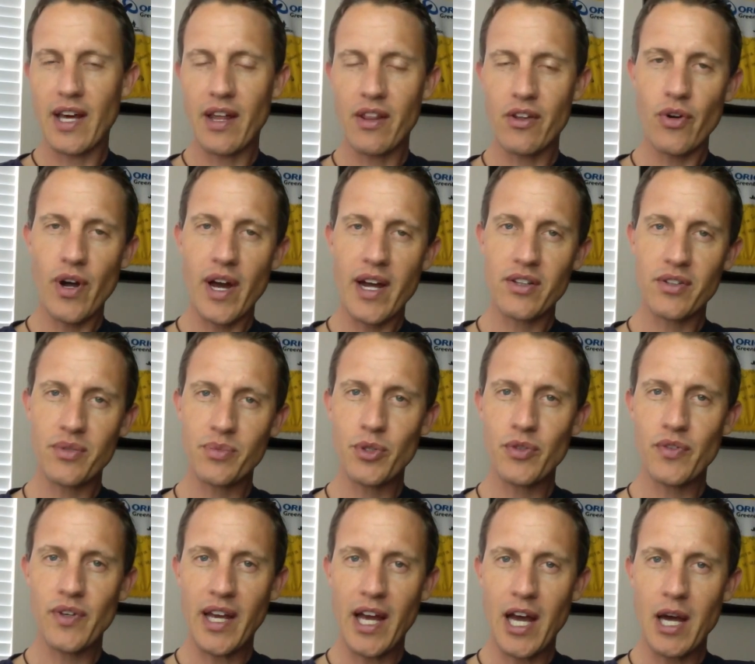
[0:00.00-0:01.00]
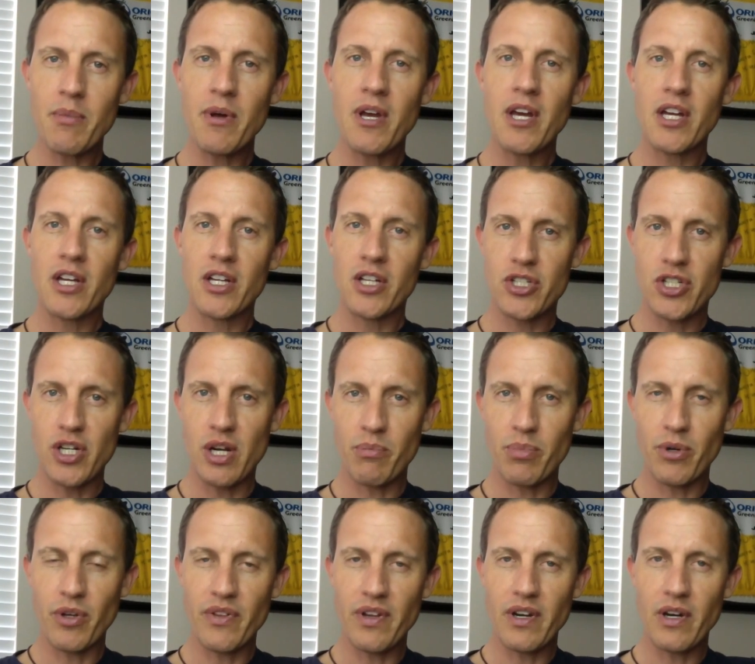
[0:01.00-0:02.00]
other riders moving up, jump
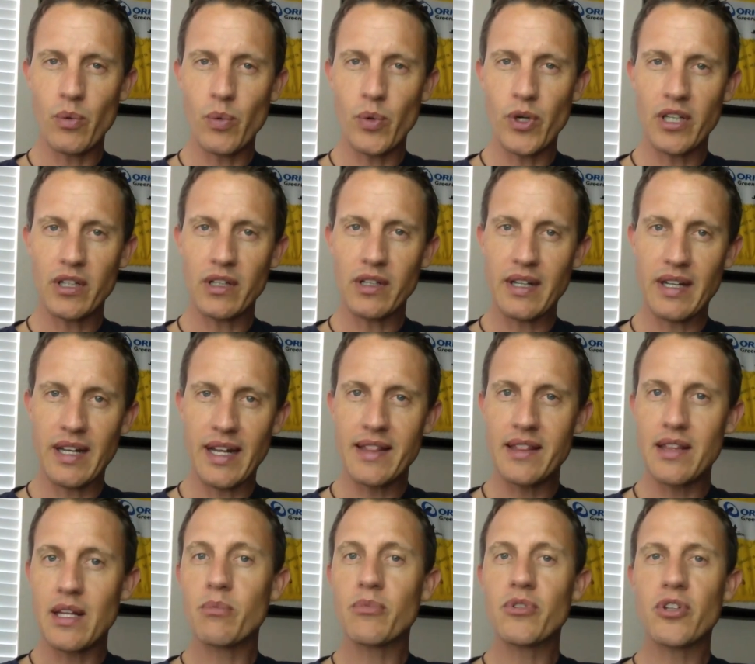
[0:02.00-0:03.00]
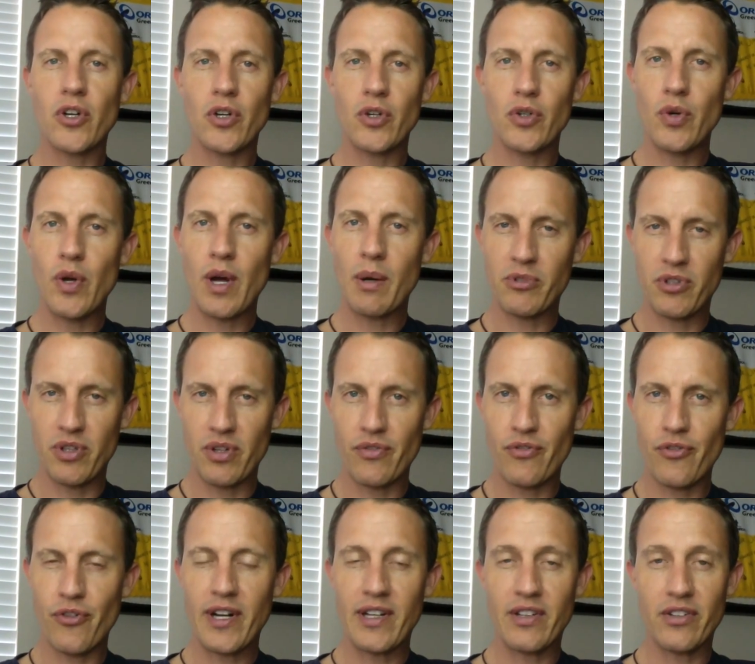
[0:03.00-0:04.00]
on their wheel, let them tow you up to the
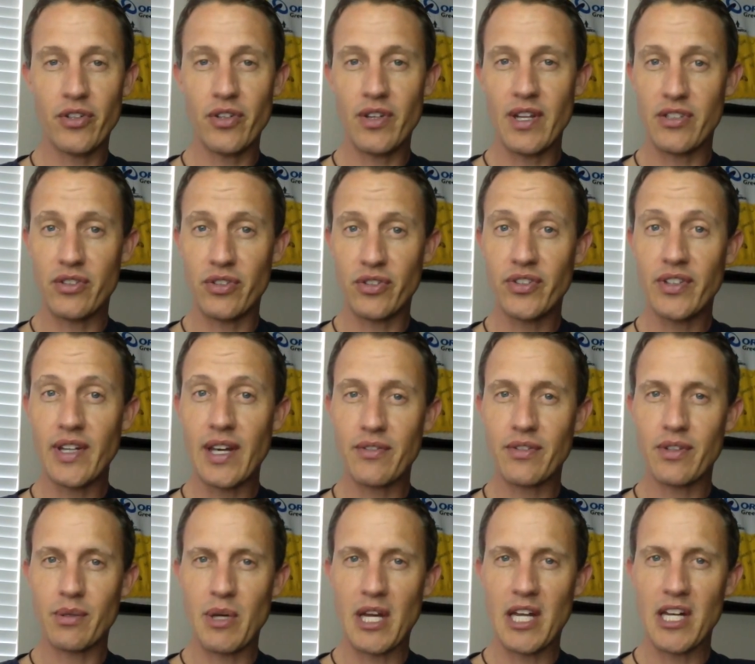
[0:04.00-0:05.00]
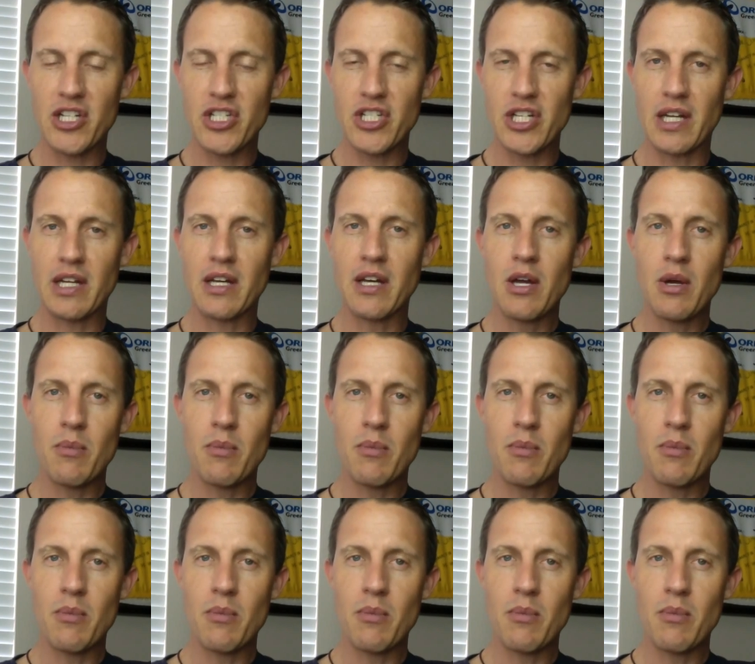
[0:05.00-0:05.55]
front so that you save some energy.